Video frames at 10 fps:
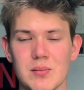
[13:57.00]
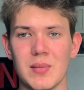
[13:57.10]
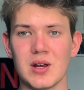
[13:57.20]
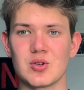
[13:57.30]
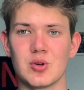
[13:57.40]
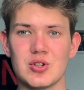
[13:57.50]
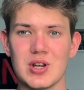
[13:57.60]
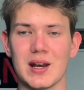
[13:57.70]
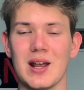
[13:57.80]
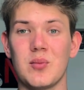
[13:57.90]
make sure to
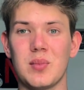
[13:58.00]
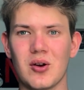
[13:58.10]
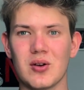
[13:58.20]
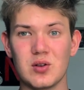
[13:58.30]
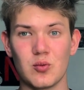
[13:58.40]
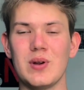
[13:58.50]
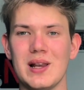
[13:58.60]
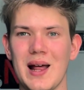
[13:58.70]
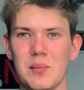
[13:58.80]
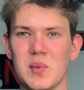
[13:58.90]
check it out, because it really
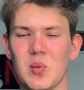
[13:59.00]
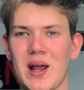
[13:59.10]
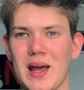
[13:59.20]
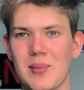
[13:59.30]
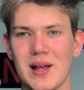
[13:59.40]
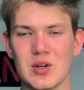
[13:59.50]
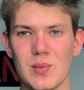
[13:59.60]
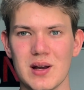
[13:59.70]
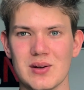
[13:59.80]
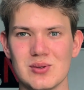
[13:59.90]
helped me when I applied to
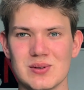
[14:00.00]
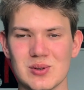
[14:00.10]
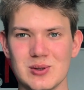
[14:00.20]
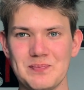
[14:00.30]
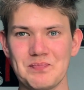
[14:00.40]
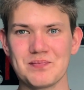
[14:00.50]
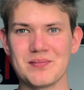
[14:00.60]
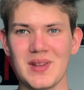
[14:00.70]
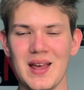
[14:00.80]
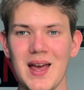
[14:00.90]
medical school.
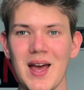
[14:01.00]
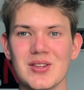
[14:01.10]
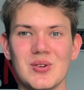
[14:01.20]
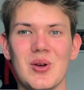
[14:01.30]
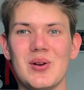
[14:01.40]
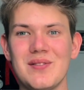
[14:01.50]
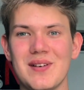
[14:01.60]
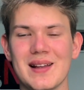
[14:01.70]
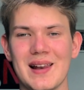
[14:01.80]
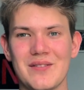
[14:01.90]
So the only
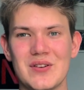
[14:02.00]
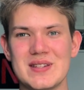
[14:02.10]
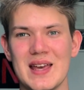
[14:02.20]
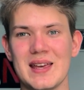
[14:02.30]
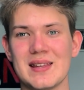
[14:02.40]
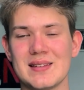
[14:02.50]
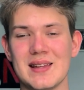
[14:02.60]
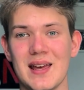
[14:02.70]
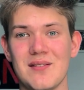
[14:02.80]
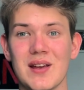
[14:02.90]
thing left to say is
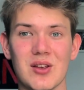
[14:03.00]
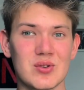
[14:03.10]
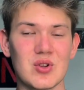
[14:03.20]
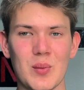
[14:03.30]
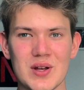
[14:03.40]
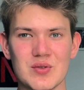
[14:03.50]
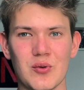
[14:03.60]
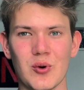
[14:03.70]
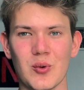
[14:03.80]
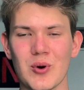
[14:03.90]
that thank you so much
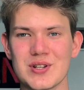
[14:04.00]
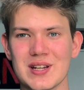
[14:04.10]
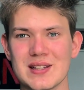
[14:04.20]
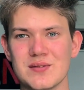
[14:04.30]
for watching this